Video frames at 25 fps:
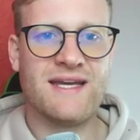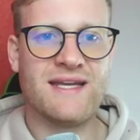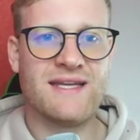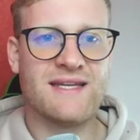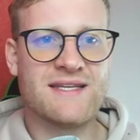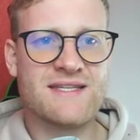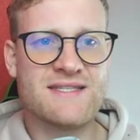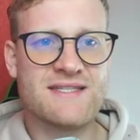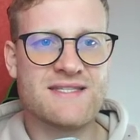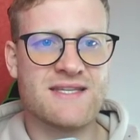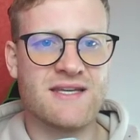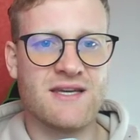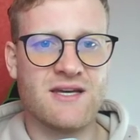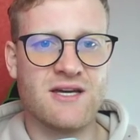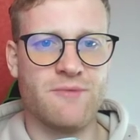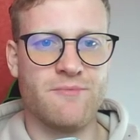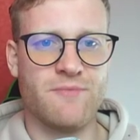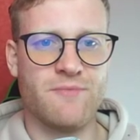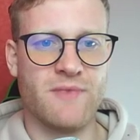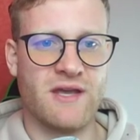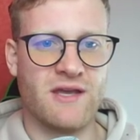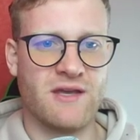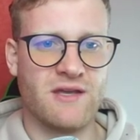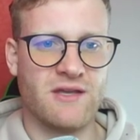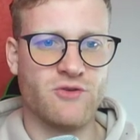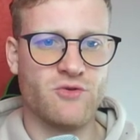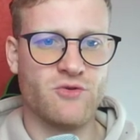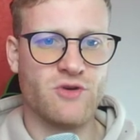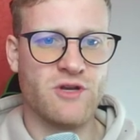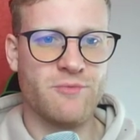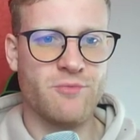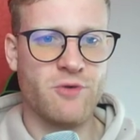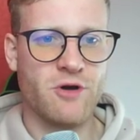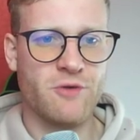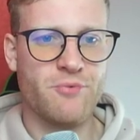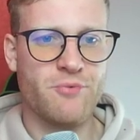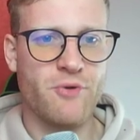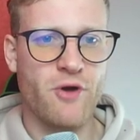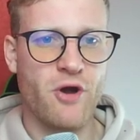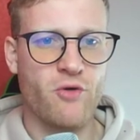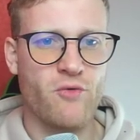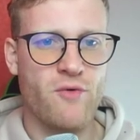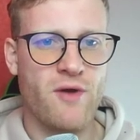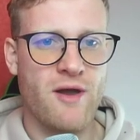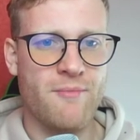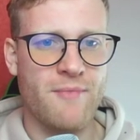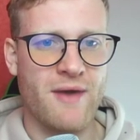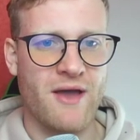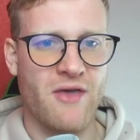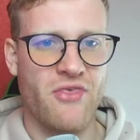It is a Unibot
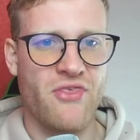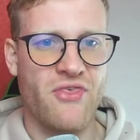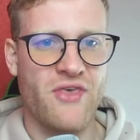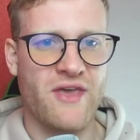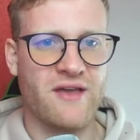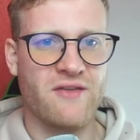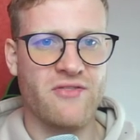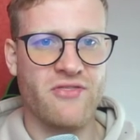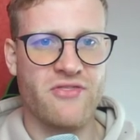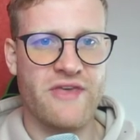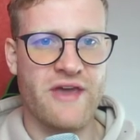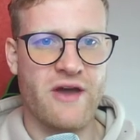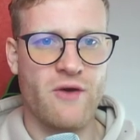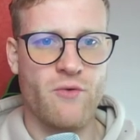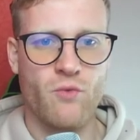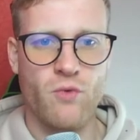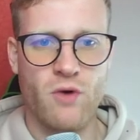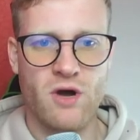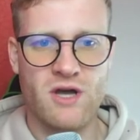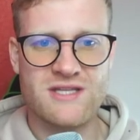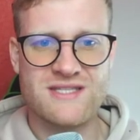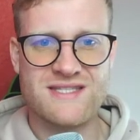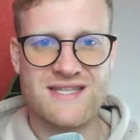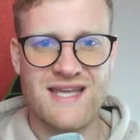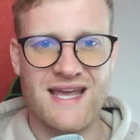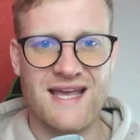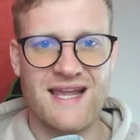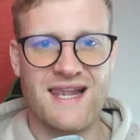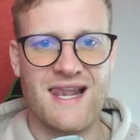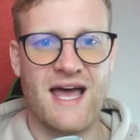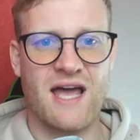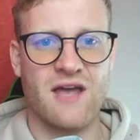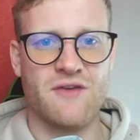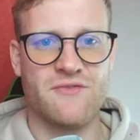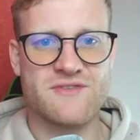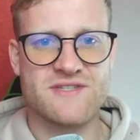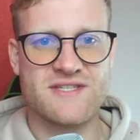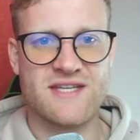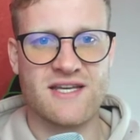program. I think there was a live